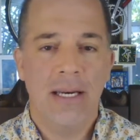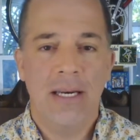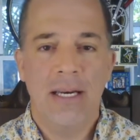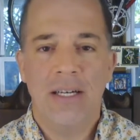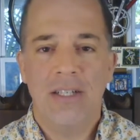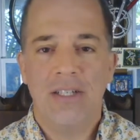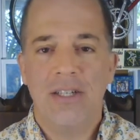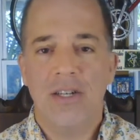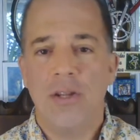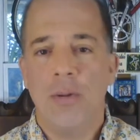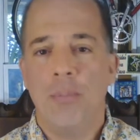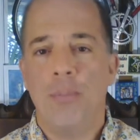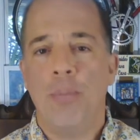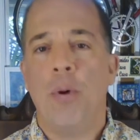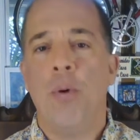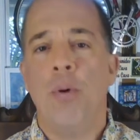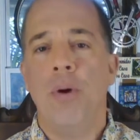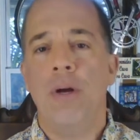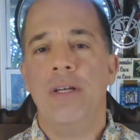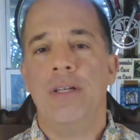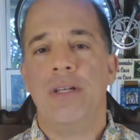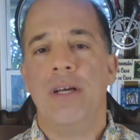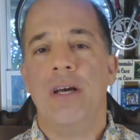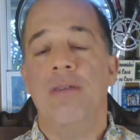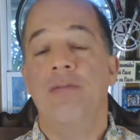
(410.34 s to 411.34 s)
to the
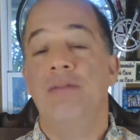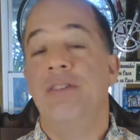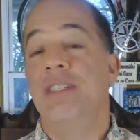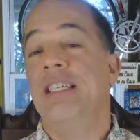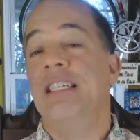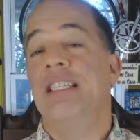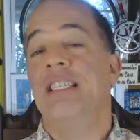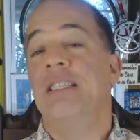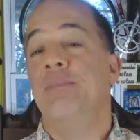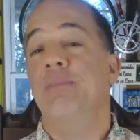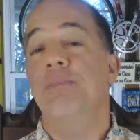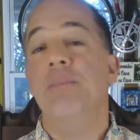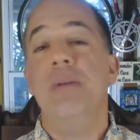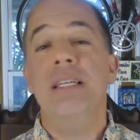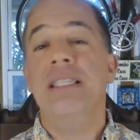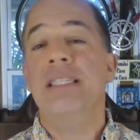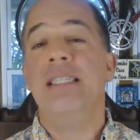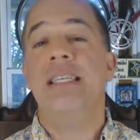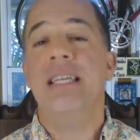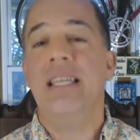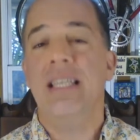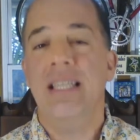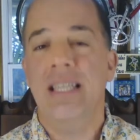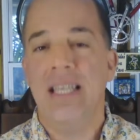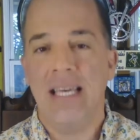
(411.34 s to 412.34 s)
point of
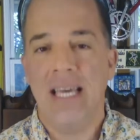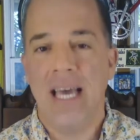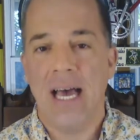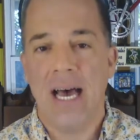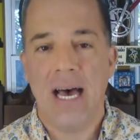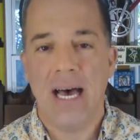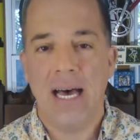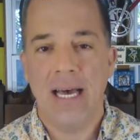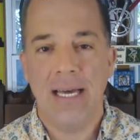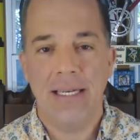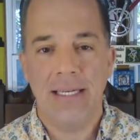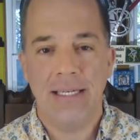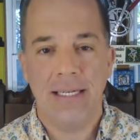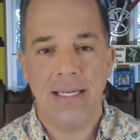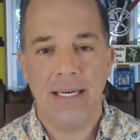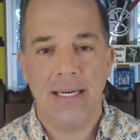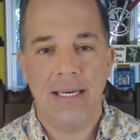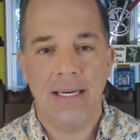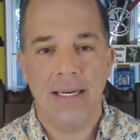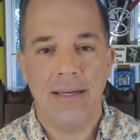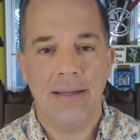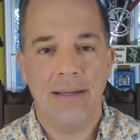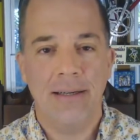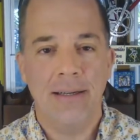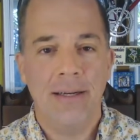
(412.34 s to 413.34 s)
dismissing the
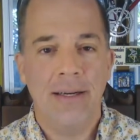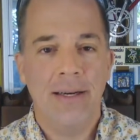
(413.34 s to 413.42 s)
idea